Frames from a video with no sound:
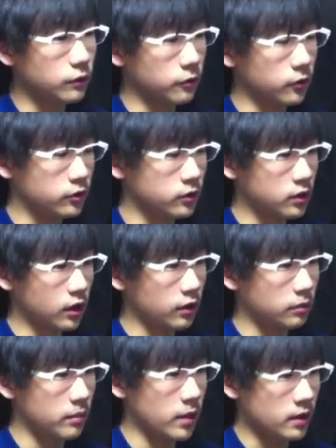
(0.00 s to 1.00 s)
first
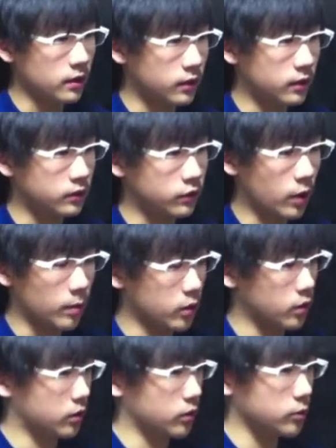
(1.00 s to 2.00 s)
made this
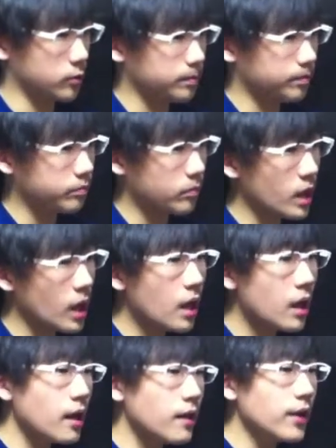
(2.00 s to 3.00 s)
ramen noodles.
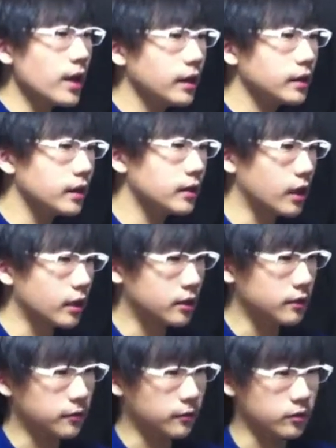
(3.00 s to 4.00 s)
Then in
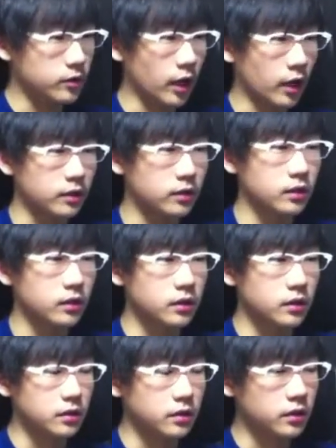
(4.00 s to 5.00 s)
1958,
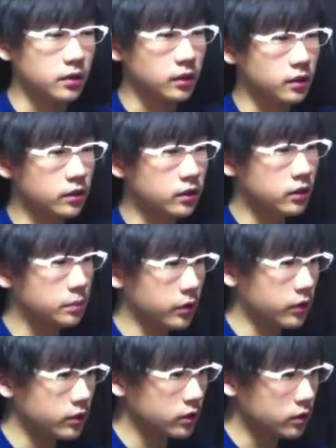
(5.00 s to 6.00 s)
this
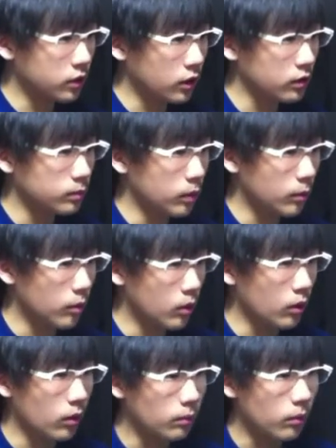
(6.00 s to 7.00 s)
person called
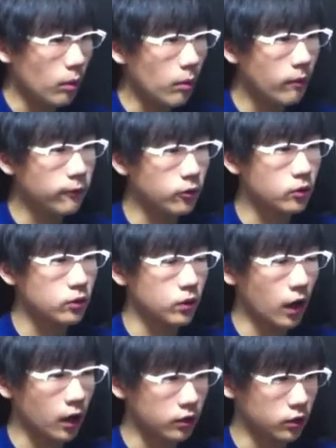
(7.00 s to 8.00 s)

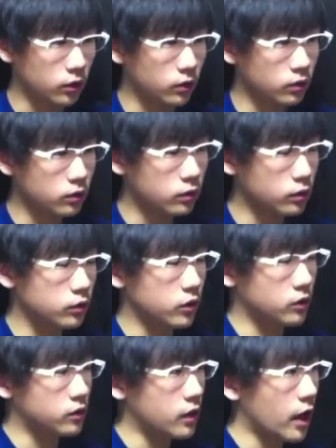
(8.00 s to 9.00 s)
Momofuku Ando, who
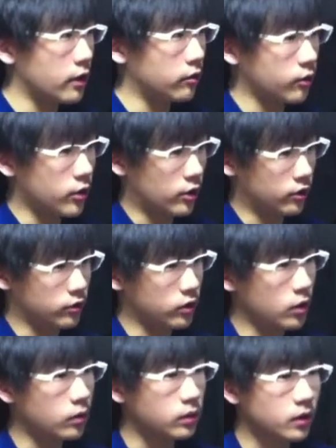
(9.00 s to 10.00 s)
just died 3 years
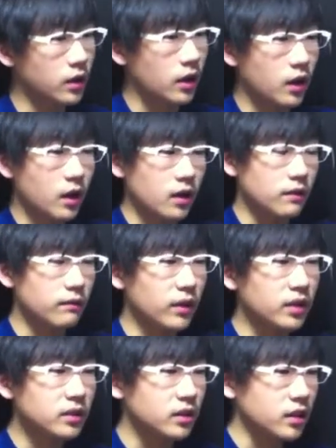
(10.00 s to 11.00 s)
ago,
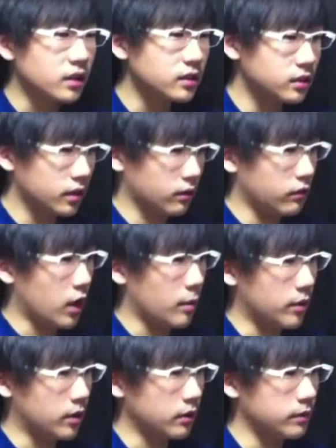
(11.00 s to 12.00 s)
invented instant
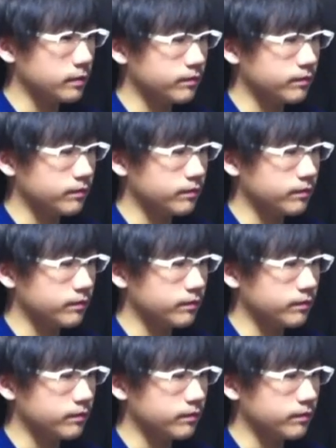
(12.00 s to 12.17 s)
ramen,